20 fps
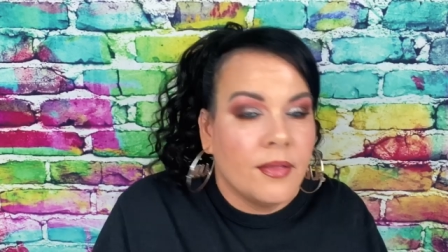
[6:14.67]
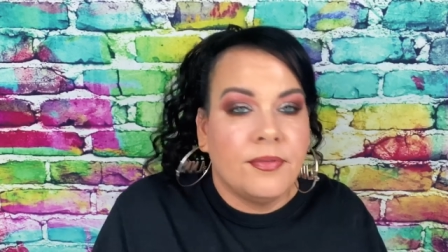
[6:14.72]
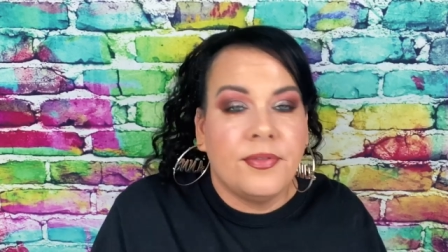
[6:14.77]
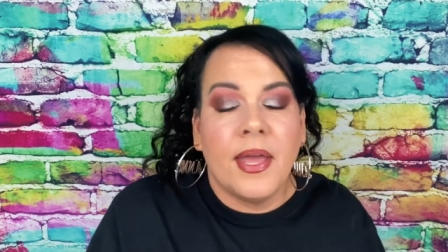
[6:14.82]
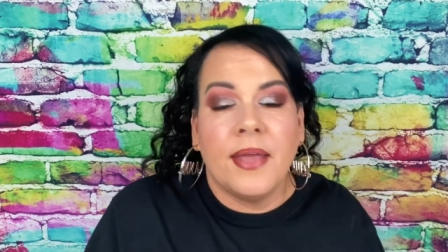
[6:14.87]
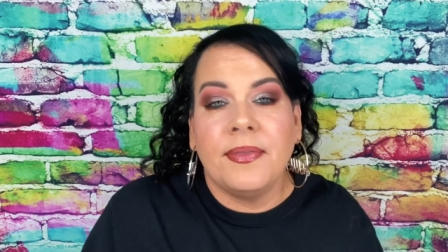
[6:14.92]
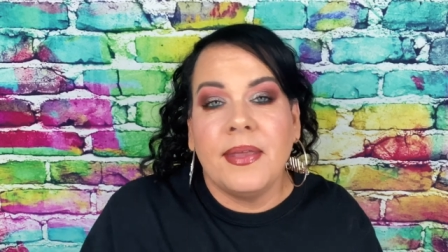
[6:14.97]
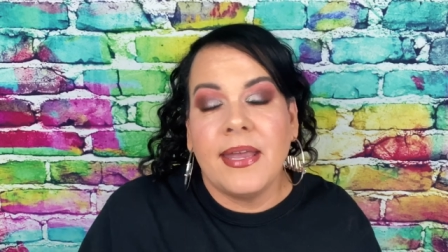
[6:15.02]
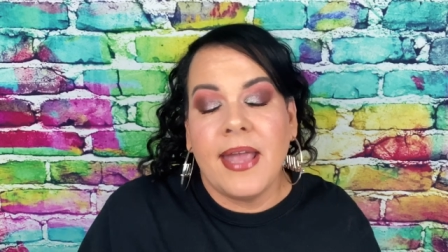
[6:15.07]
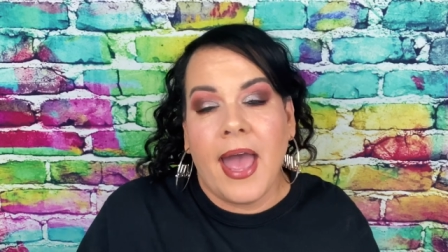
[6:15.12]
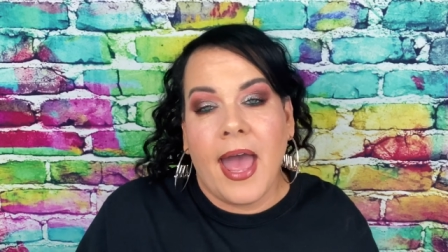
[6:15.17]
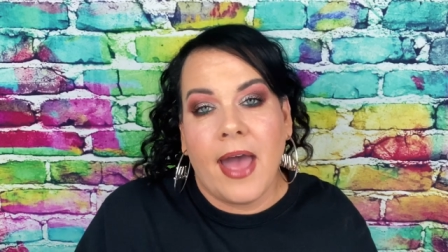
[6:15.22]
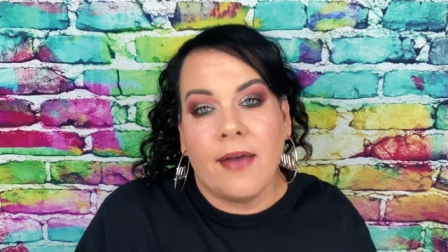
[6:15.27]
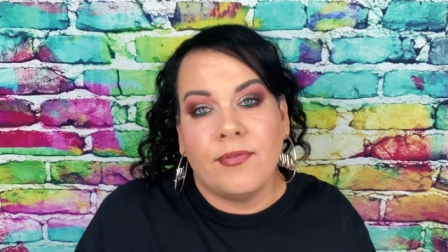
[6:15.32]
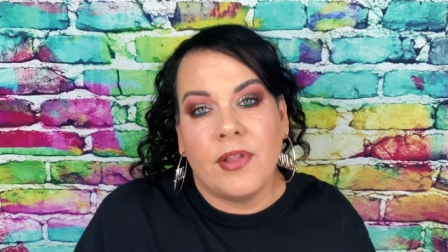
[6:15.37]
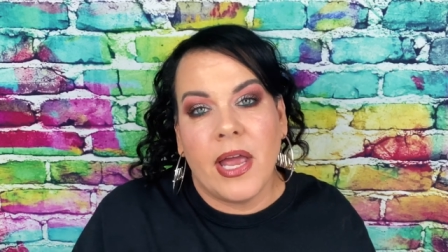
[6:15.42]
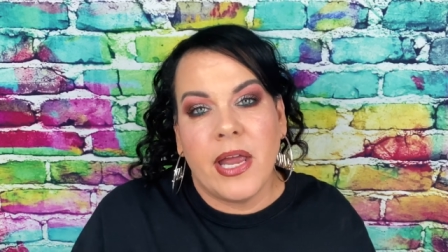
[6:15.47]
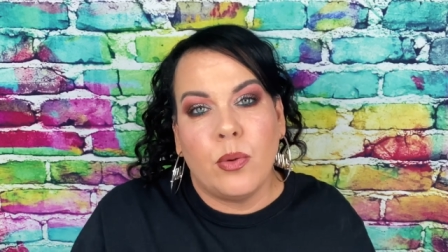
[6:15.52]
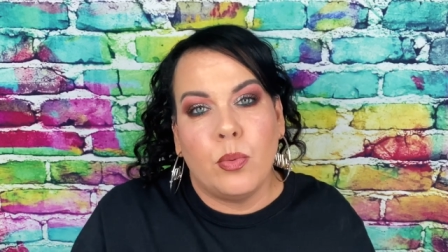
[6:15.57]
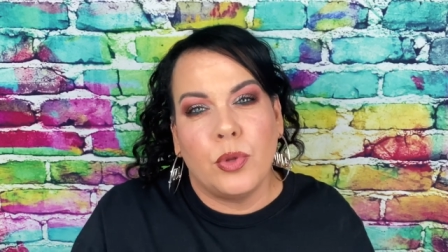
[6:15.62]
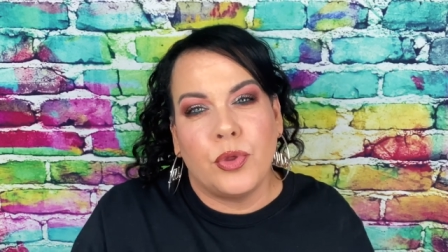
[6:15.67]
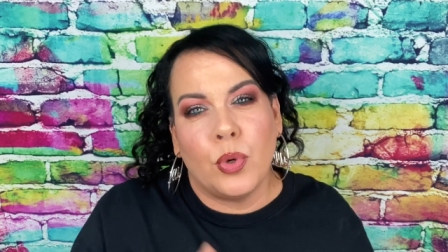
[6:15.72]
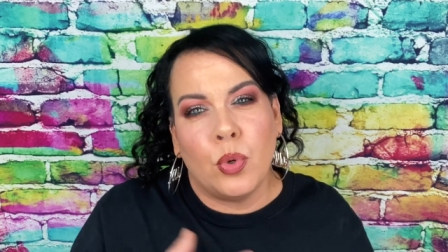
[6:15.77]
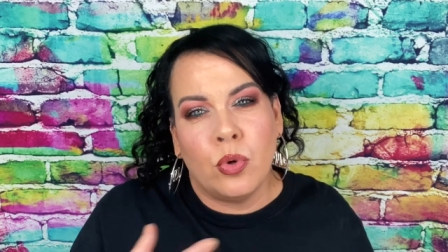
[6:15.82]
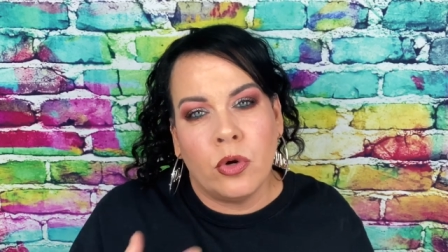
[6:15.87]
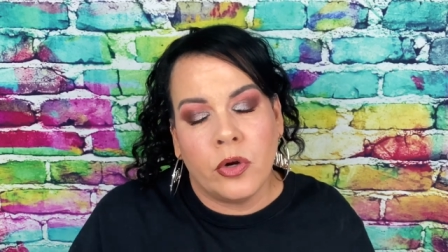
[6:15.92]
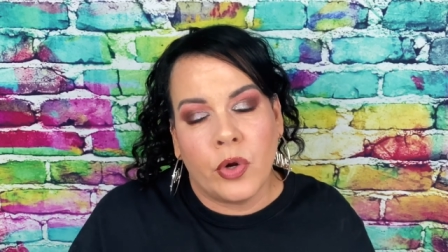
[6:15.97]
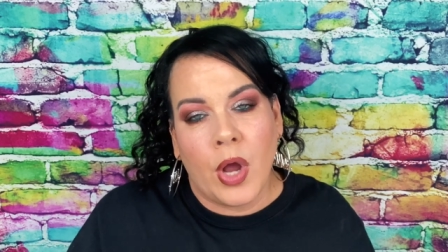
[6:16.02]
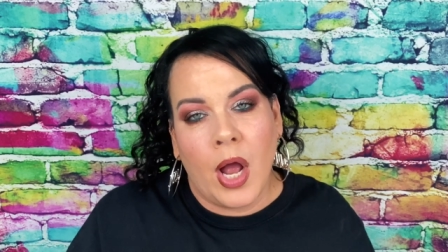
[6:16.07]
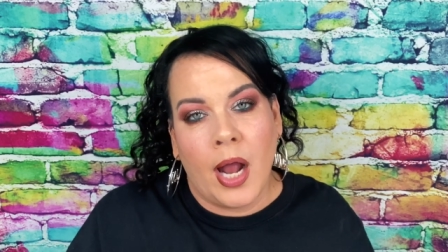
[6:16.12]
Then they have like with
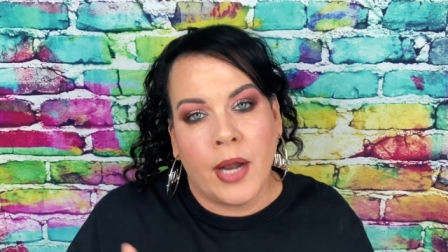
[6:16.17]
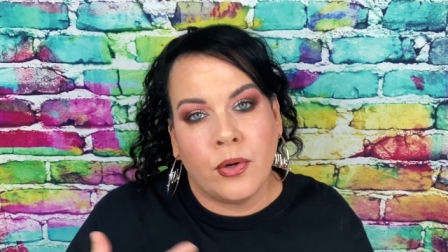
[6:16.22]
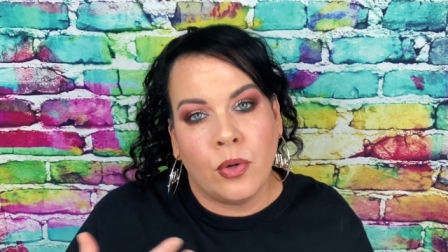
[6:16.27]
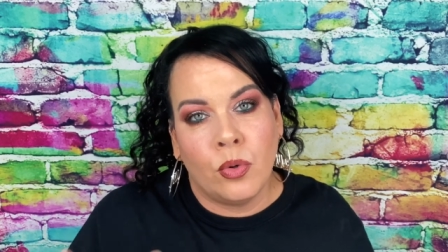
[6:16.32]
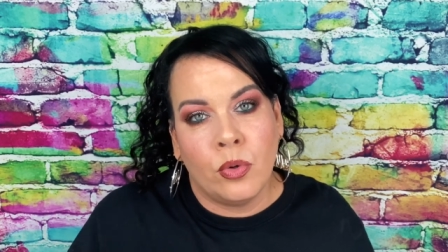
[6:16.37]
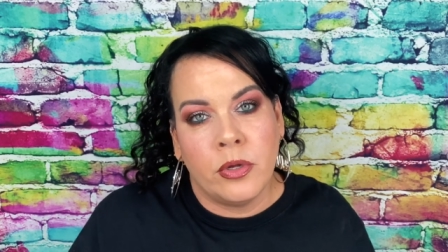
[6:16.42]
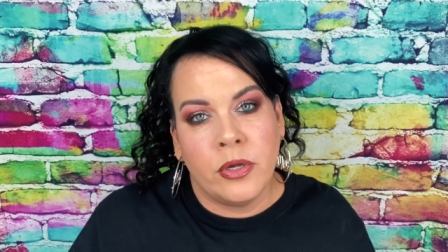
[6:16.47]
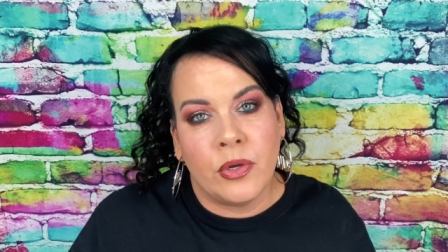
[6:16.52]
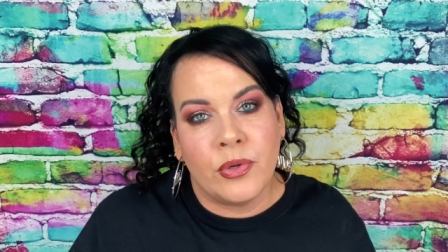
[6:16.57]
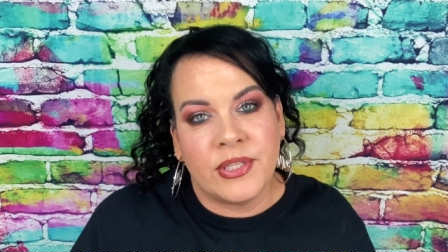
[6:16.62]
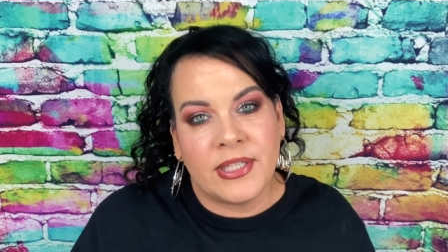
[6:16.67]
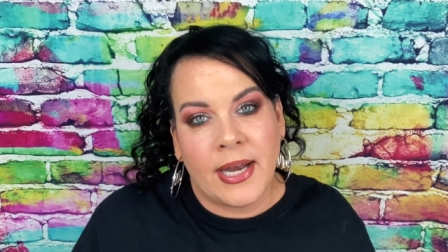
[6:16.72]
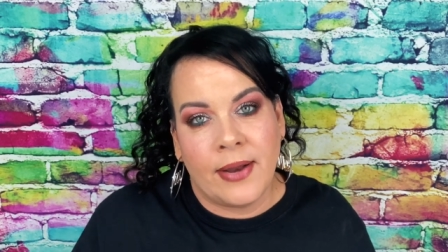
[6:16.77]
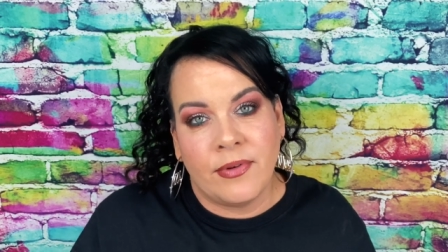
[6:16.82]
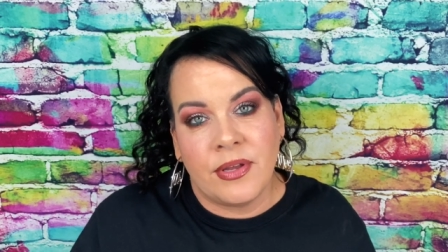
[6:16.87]
argan oils and